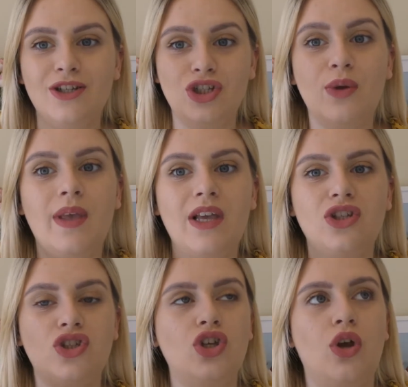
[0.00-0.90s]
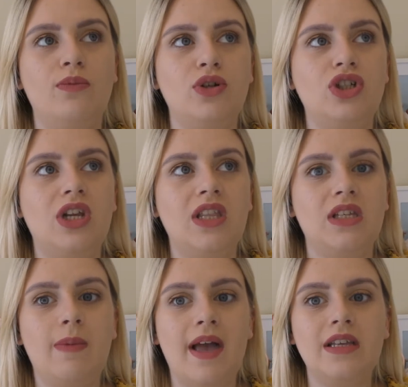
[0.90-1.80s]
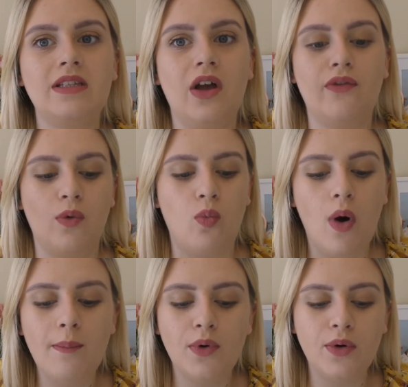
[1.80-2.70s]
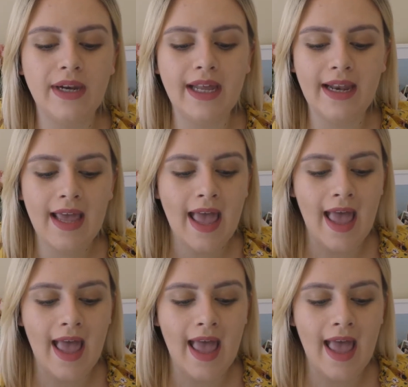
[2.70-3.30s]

doing so much in the space of one morning,